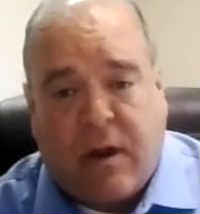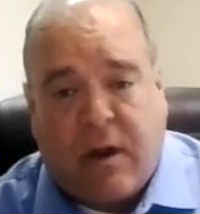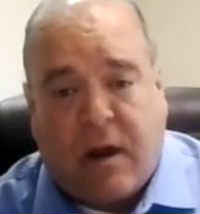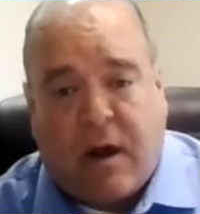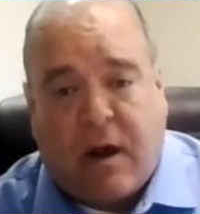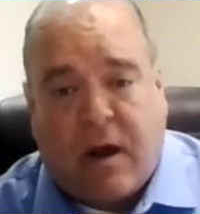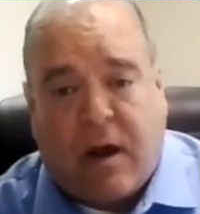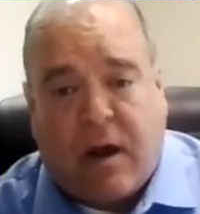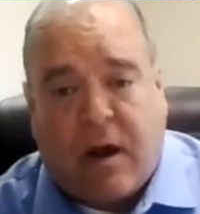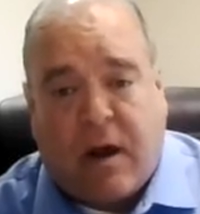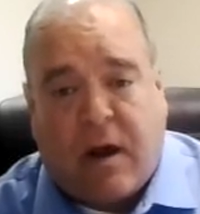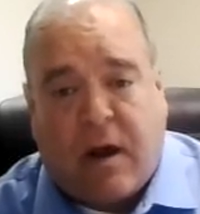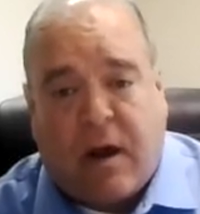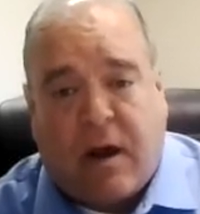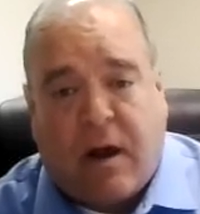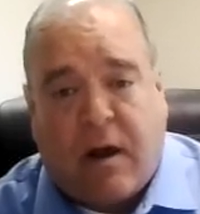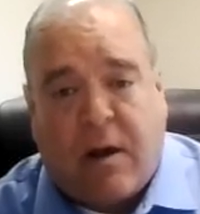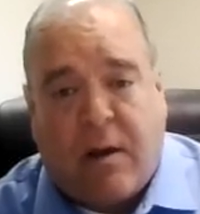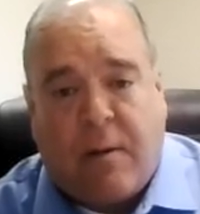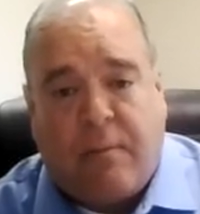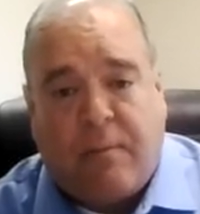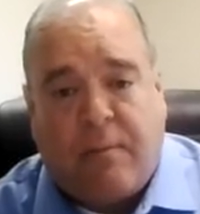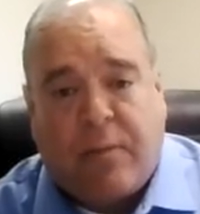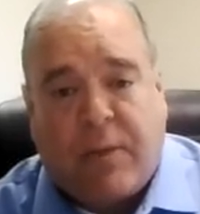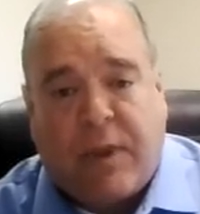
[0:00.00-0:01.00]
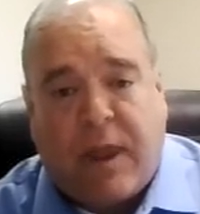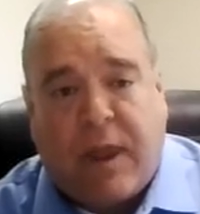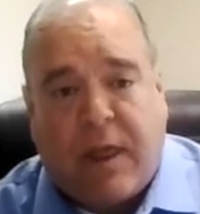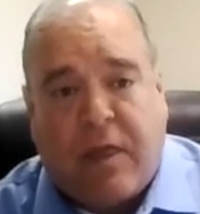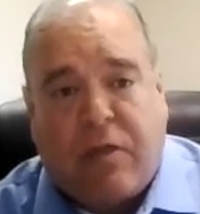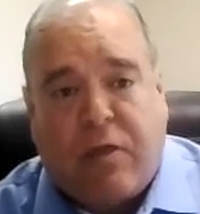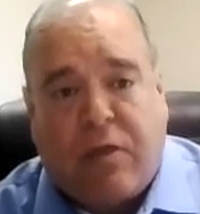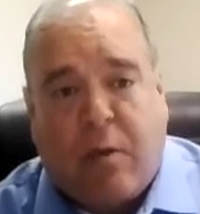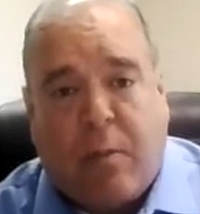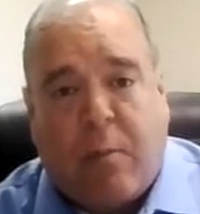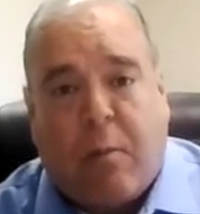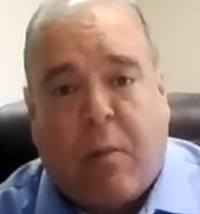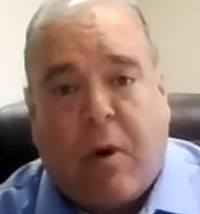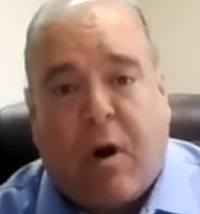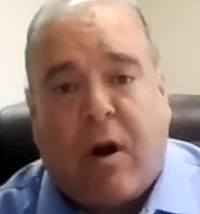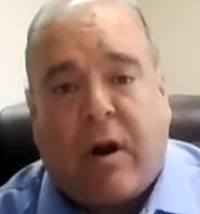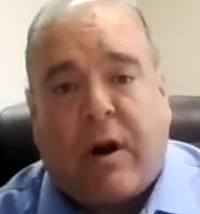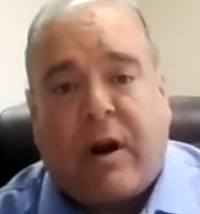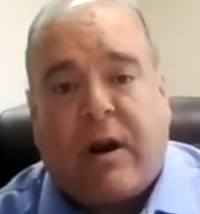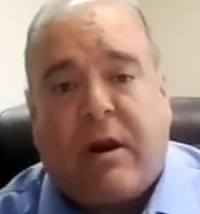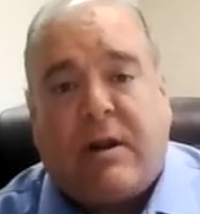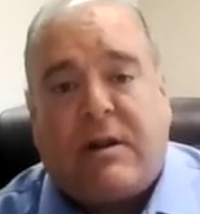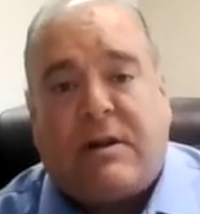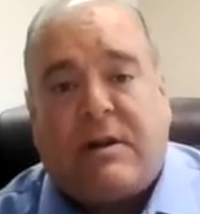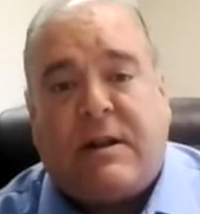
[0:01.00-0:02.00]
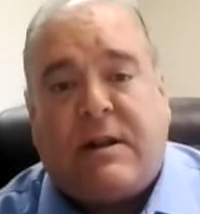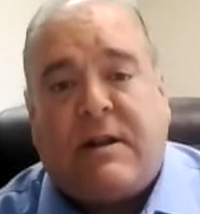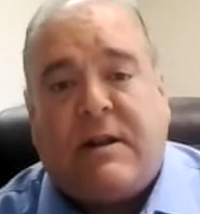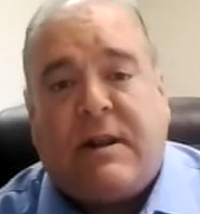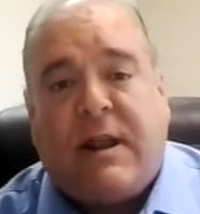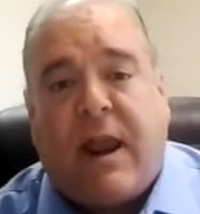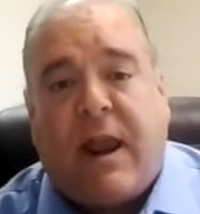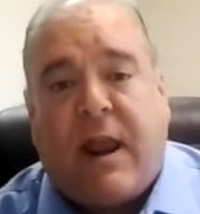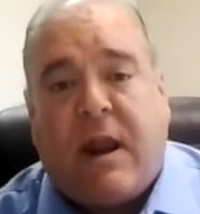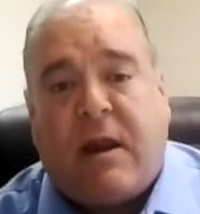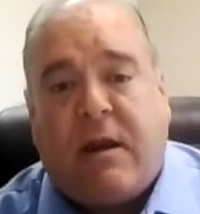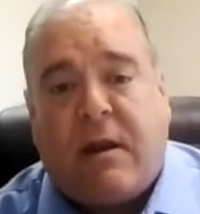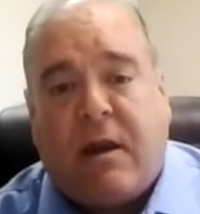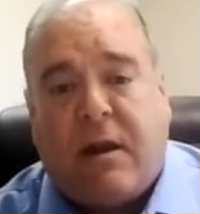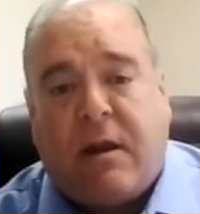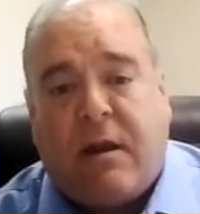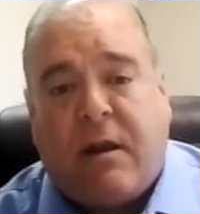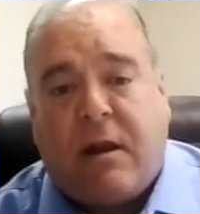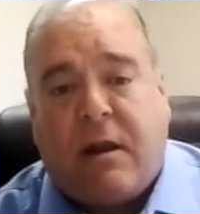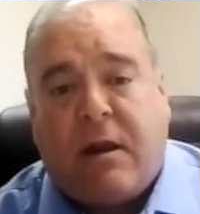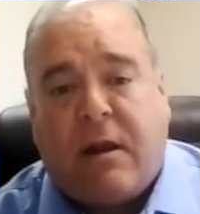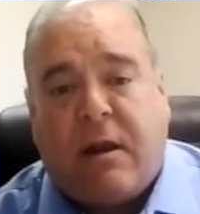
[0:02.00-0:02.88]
The market data